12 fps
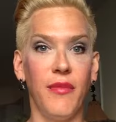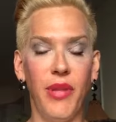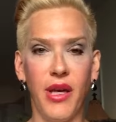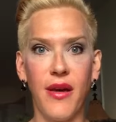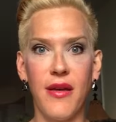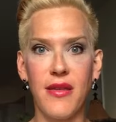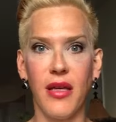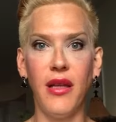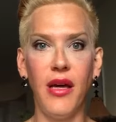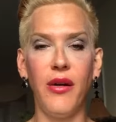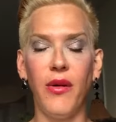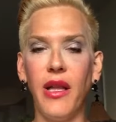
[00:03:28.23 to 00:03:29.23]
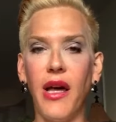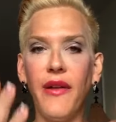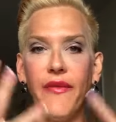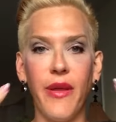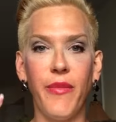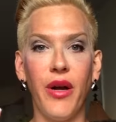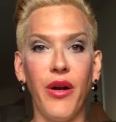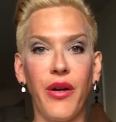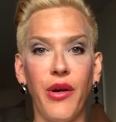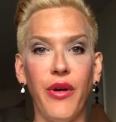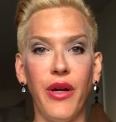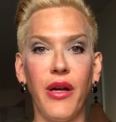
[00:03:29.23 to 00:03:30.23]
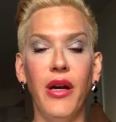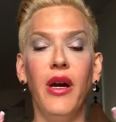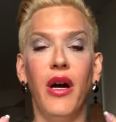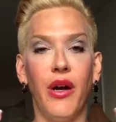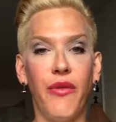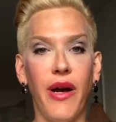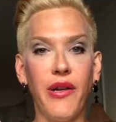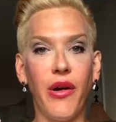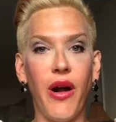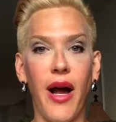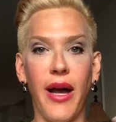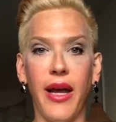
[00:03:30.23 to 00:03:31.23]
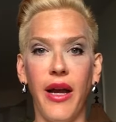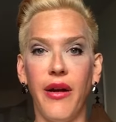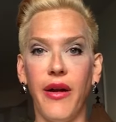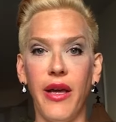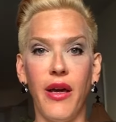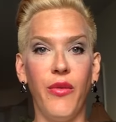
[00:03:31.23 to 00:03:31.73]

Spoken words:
because hello, a lot of them are going around our eye area.